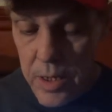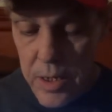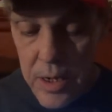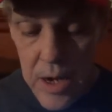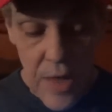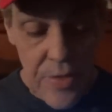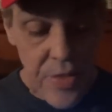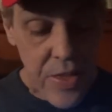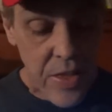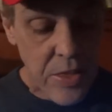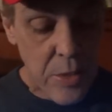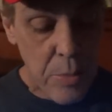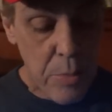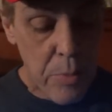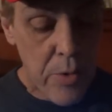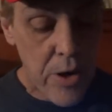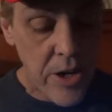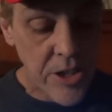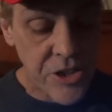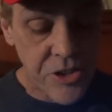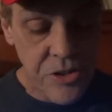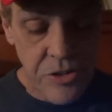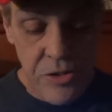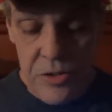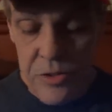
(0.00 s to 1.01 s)
And I think the
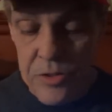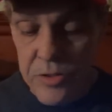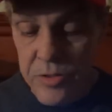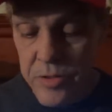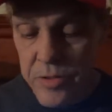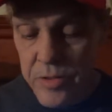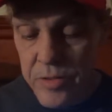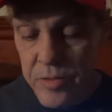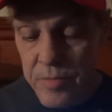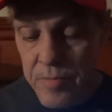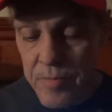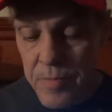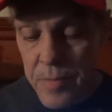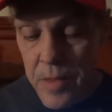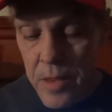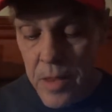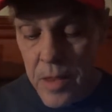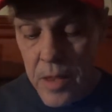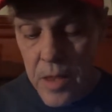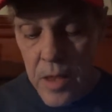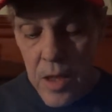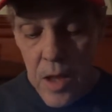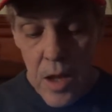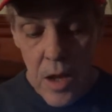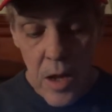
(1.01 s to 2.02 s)
pressure,
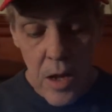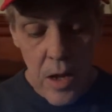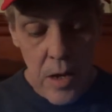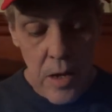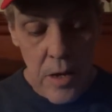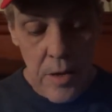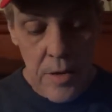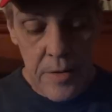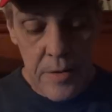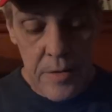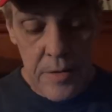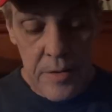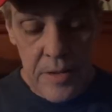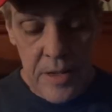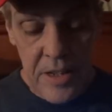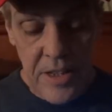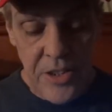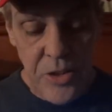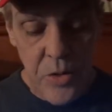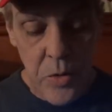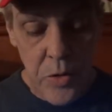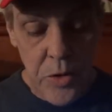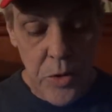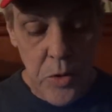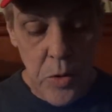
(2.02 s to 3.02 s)

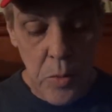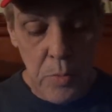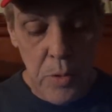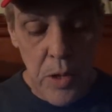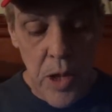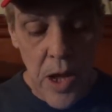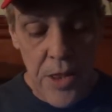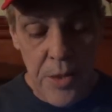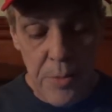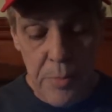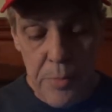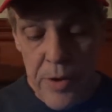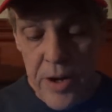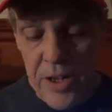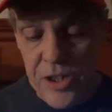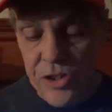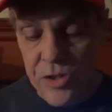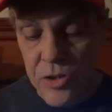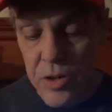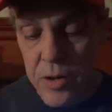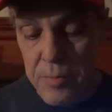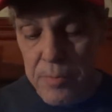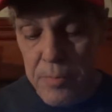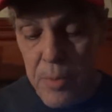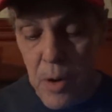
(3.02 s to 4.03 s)
he's going to apply the
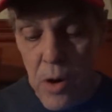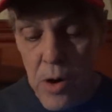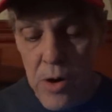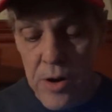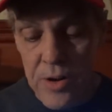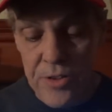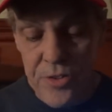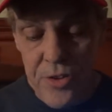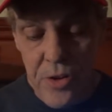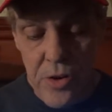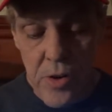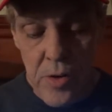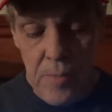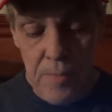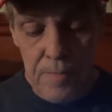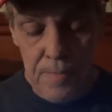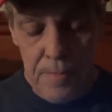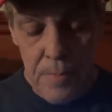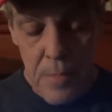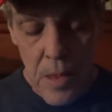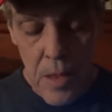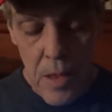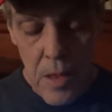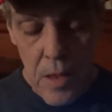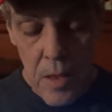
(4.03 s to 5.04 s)
pressure on Barr and Durham
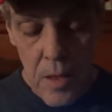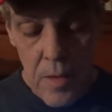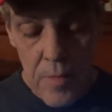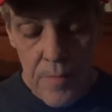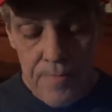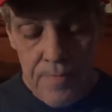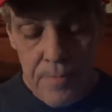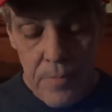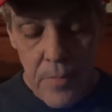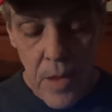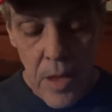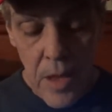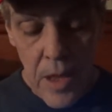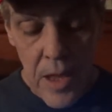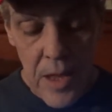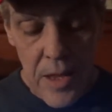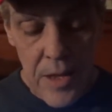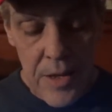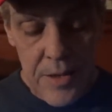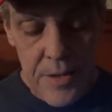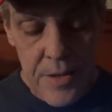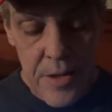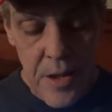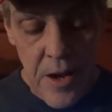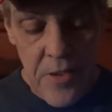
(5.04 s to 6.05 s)

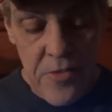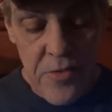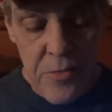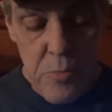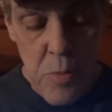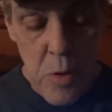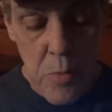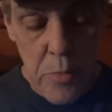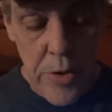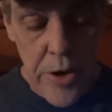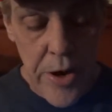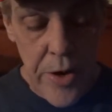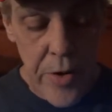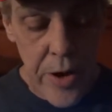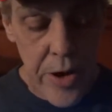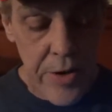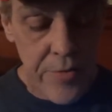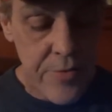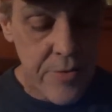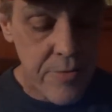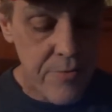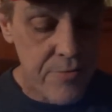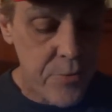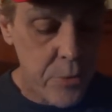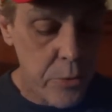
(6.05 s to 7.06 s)
And from what we're hearing
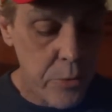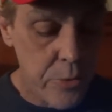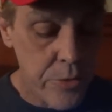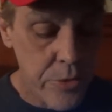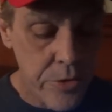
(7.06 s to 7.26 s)
from Full